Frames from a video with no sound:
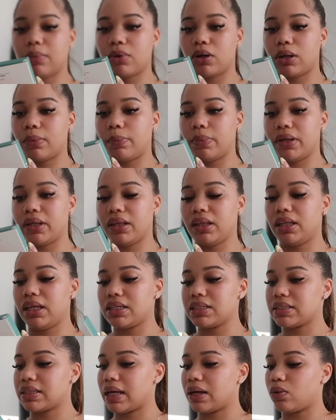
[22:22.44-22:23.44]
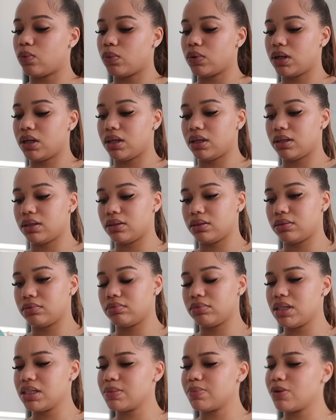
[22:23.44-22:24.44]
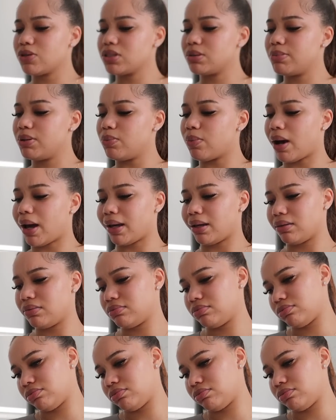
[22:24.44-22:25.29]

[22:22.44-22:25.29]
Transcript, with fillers: I'm gonna put this like on the, it's supposed to be white.